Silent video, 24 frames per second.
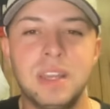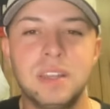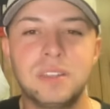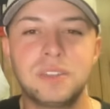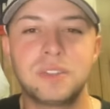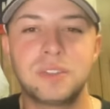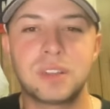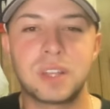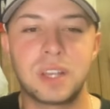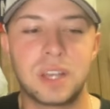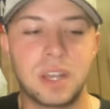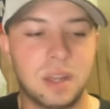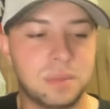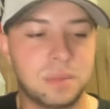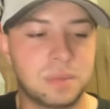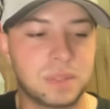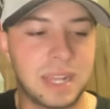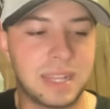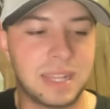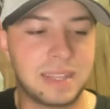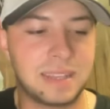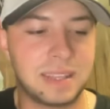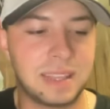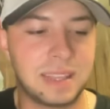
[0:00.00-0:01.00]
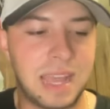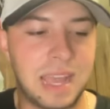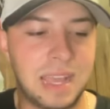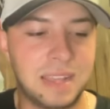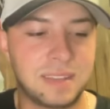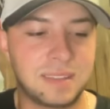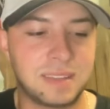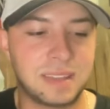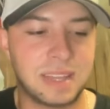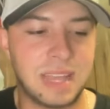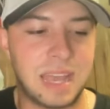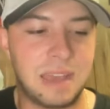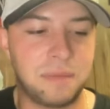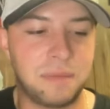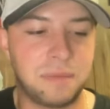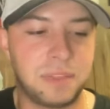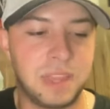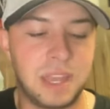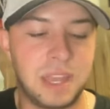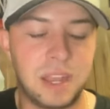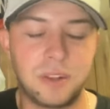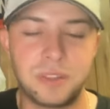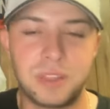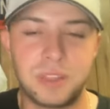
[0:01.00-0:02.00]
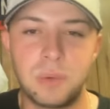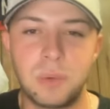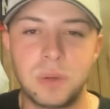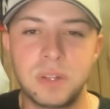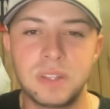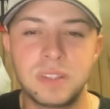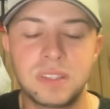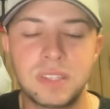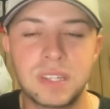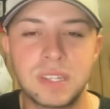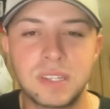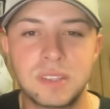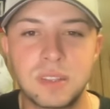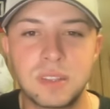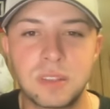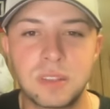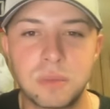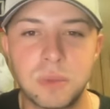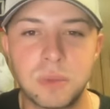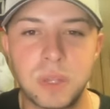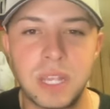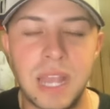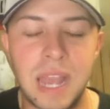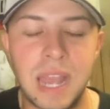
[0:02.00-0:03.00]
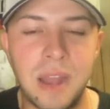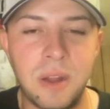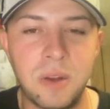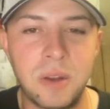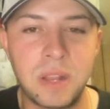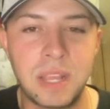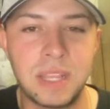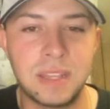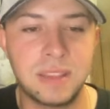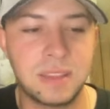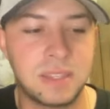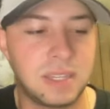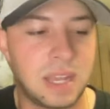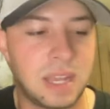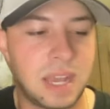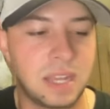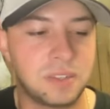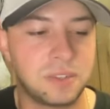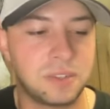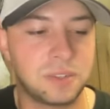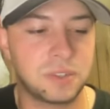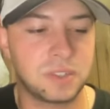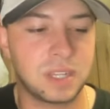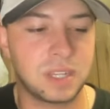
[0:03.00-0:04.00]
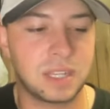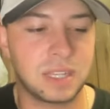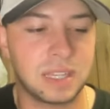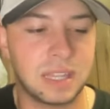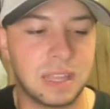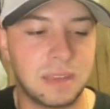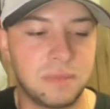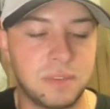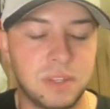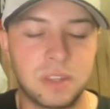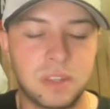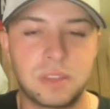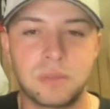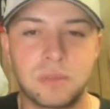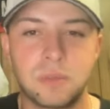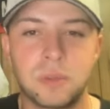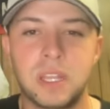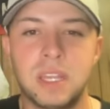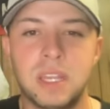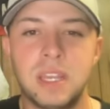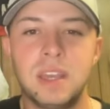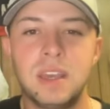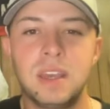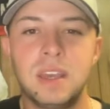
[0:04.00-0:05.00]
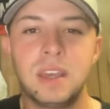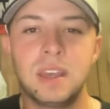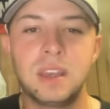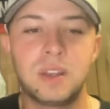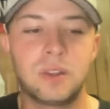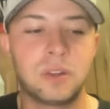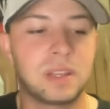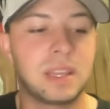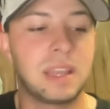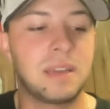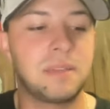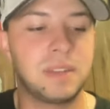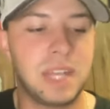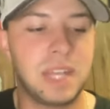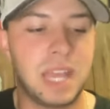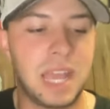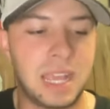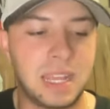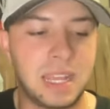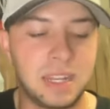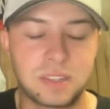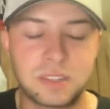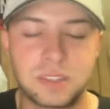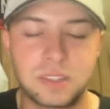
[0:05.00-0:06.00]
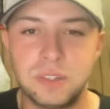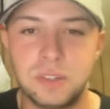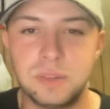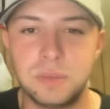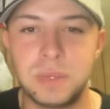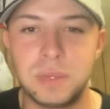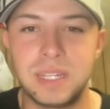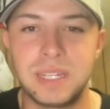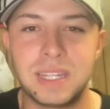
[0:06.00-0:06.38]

So the Cubs got the last laugh there. They won six to three, out hit the Dodgers eleven to three or 11 to 8, excuse me.